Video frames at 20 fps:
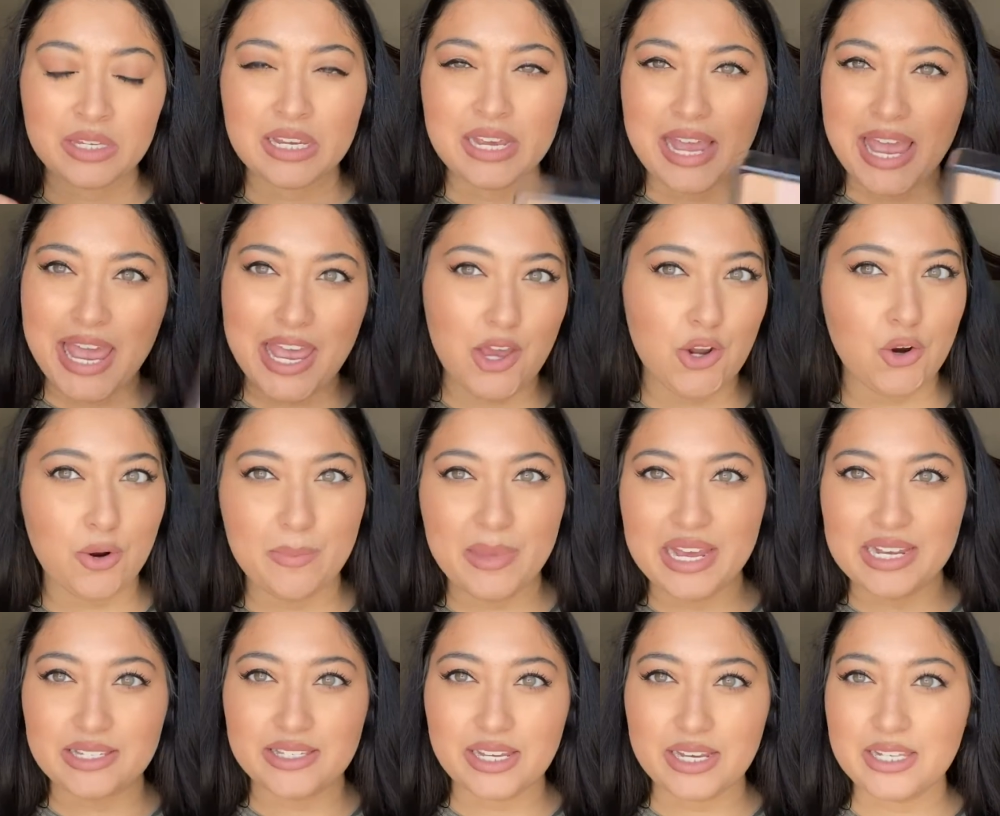hit or
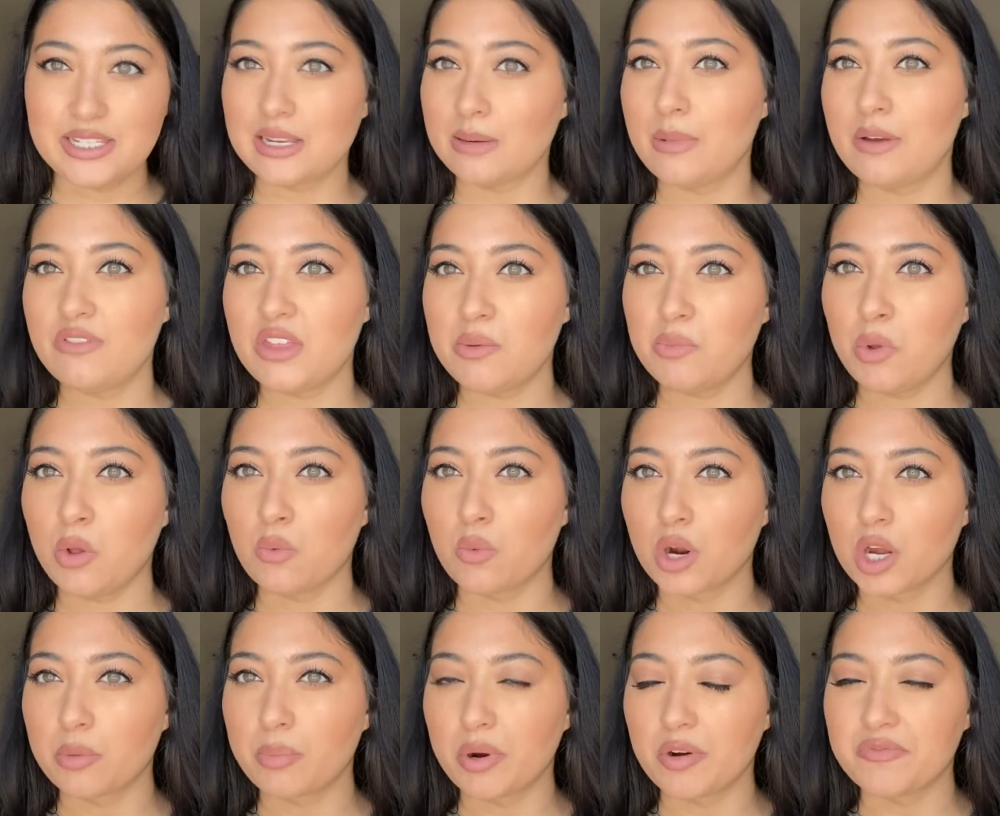miss. Like, some of them will
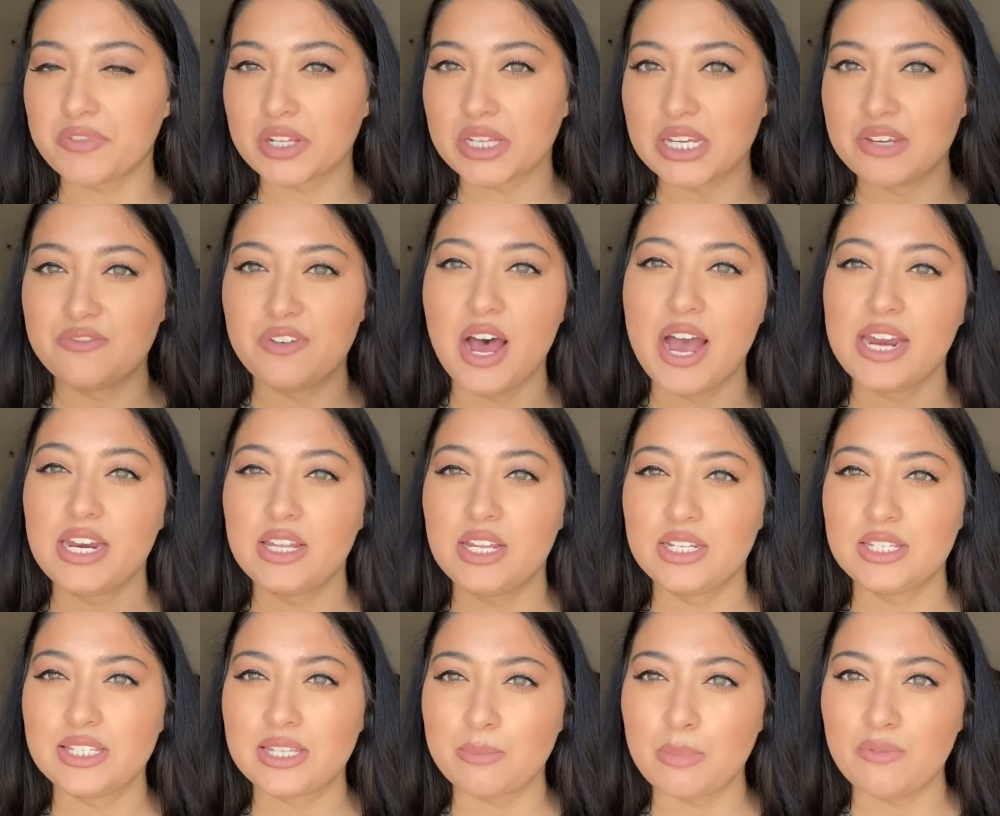work perfectly fine, and
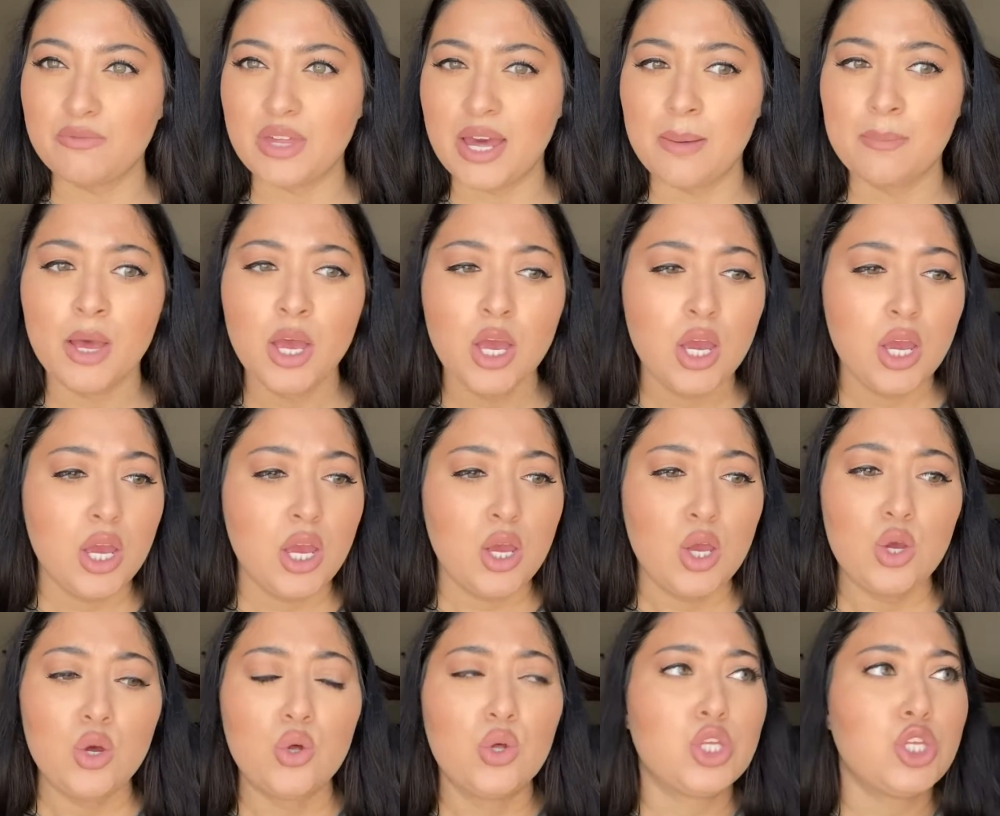then some of them
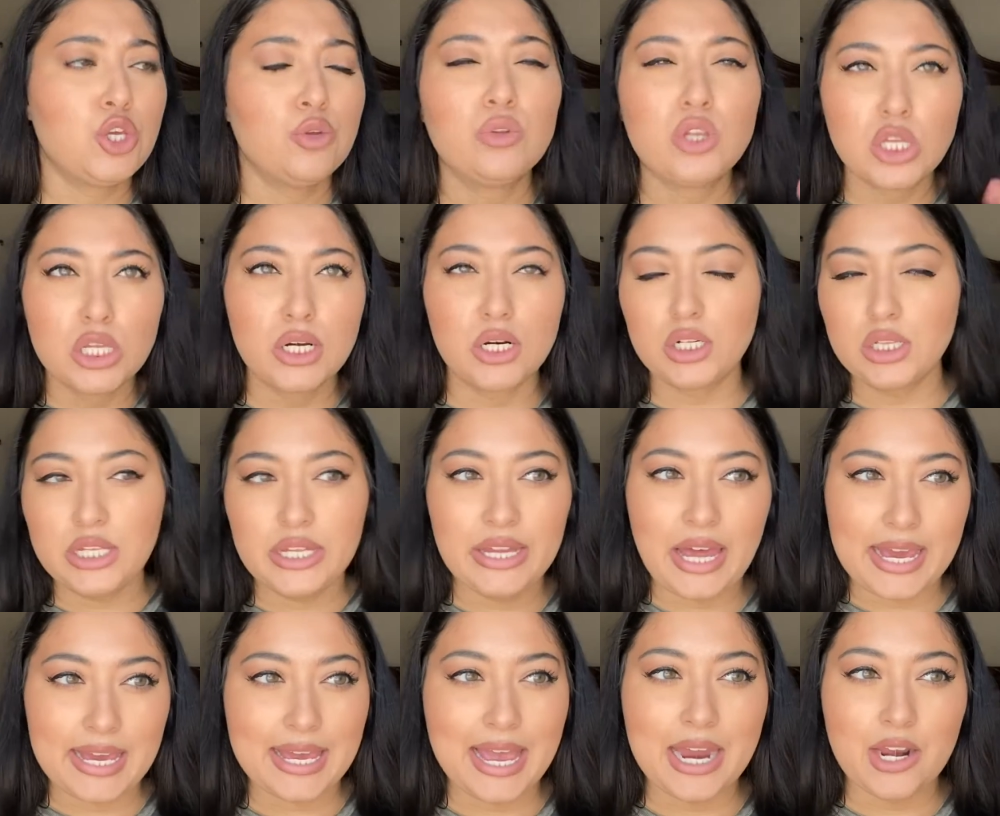you literally
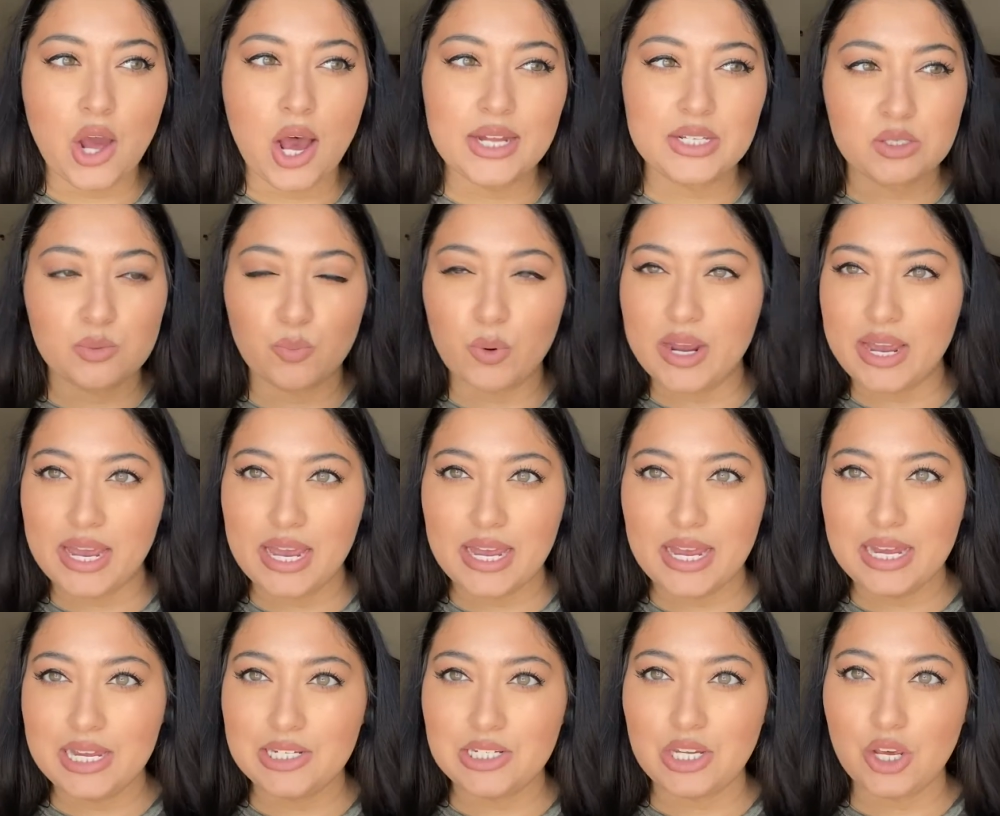like cannot spray
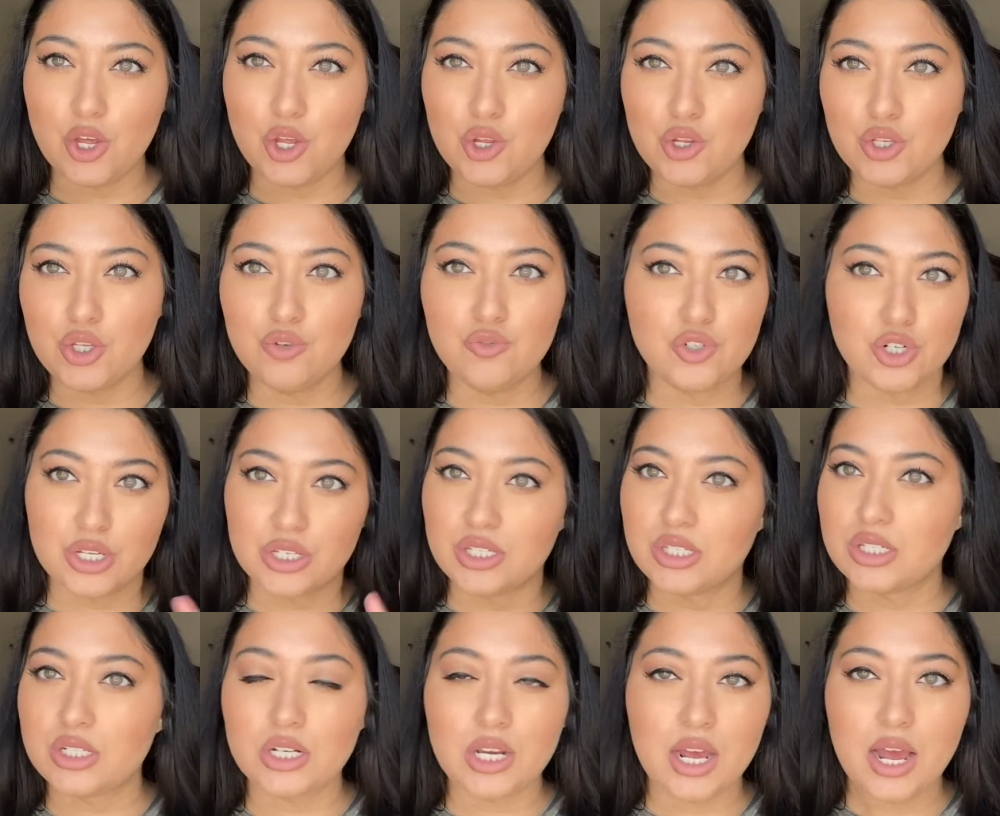it until you
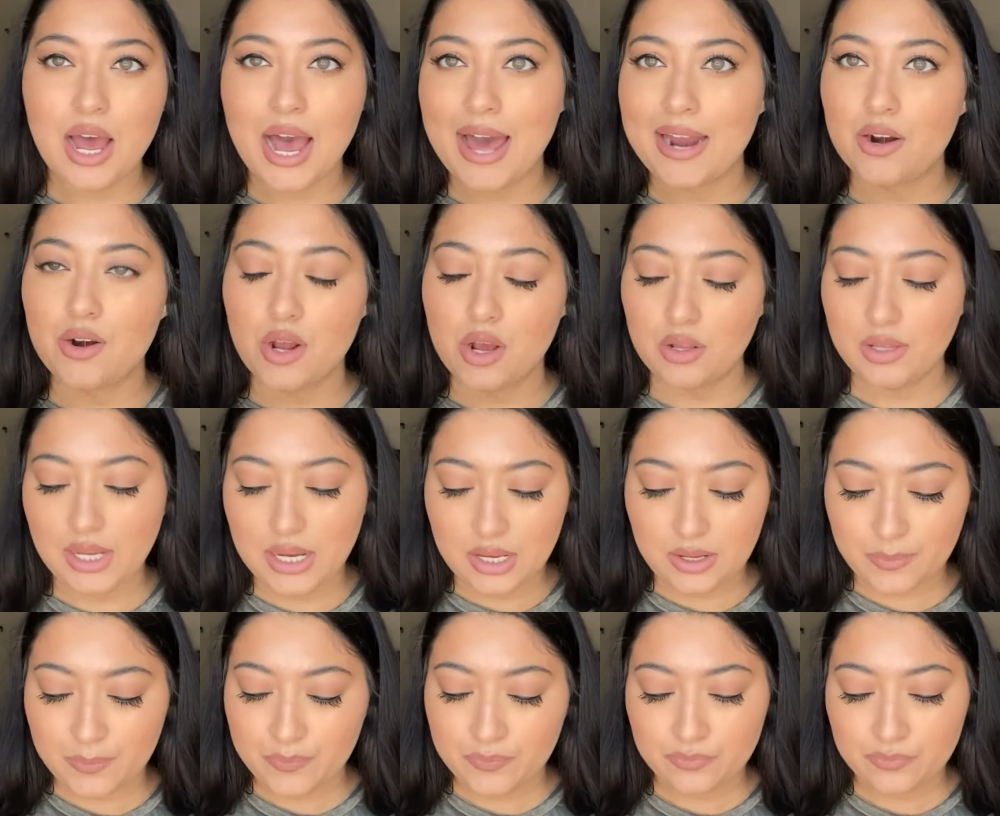just, I don't know, like